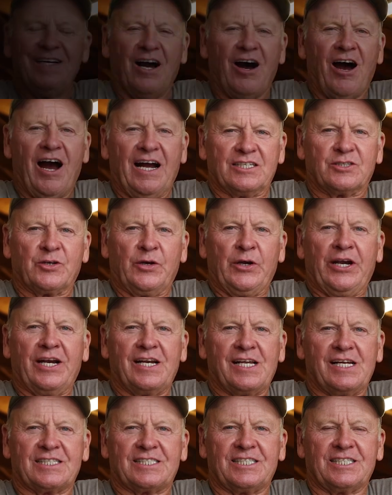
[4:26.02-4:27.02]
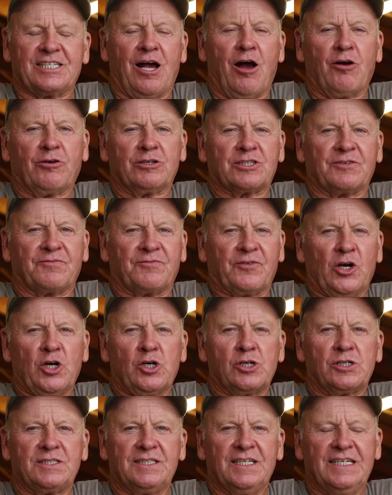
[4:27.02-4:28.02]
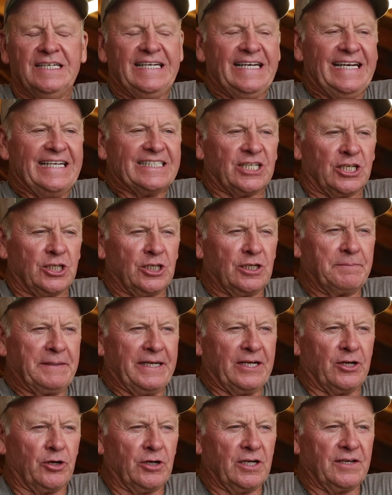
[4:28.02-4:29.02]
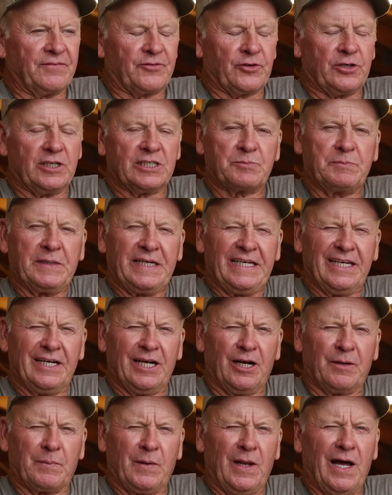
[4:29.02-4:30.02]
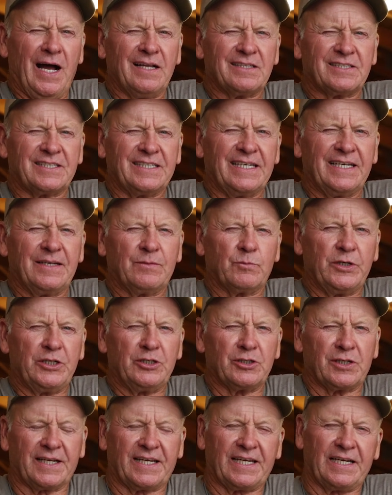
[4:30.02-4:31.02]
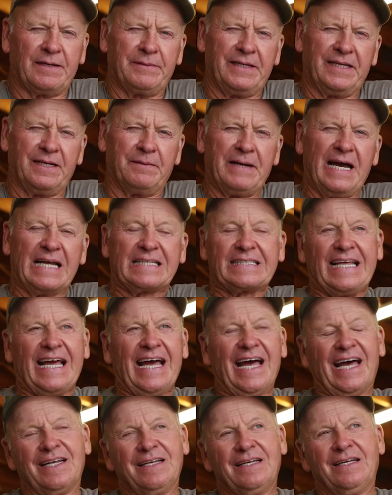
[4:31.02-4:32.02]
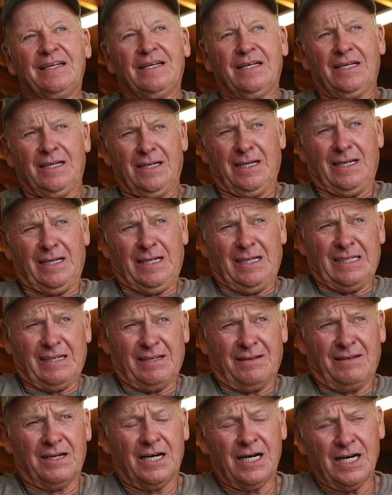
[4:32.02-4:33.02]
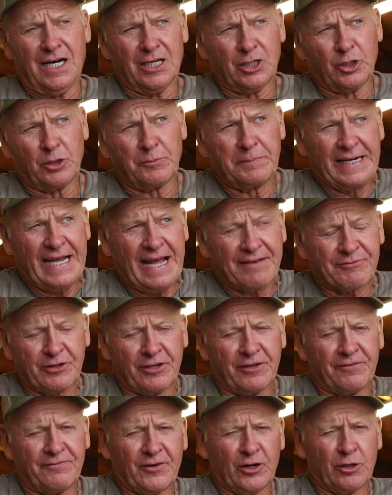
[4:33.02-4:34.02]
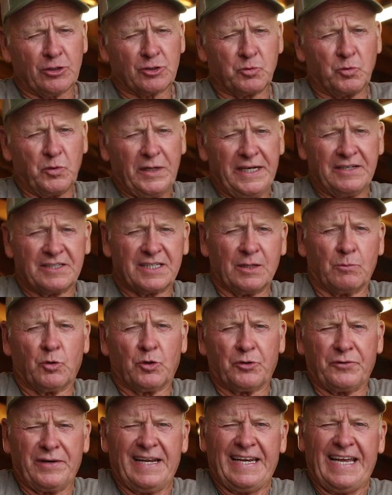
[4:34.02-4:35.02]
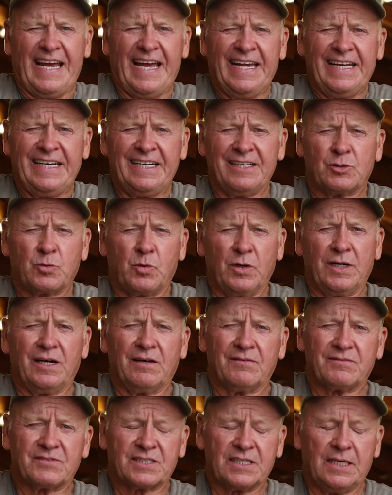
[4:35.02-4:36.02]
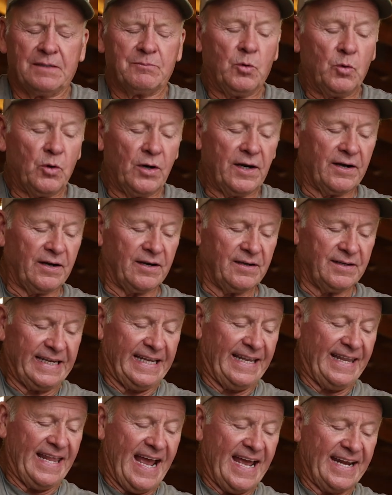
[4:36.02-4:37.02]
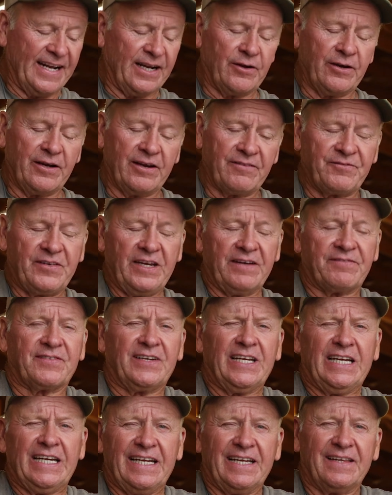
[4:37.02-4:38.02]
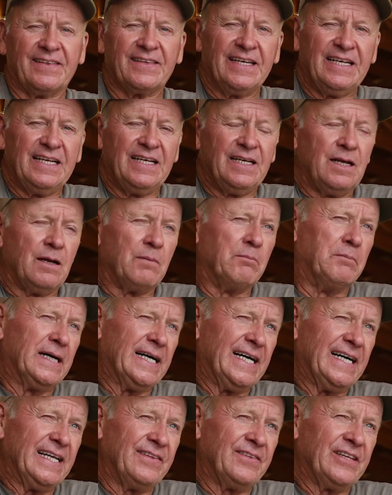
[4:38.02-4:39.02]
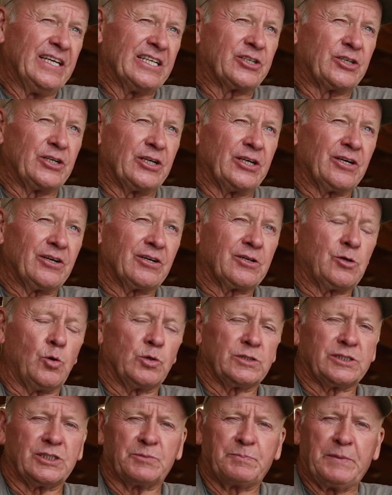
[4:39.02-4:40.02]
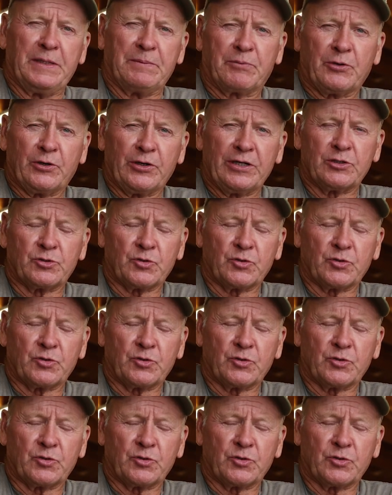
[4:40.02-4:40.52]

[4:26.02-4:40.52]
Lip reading: All right, so here it is. It's August the 1st. It's a little bit early for us to be getting our plots in. We usually get them in about that, a little bit after the first week, somewhere around the 8th, 12th, somewhere in that area, 15th. But this year, of course, it's been pretty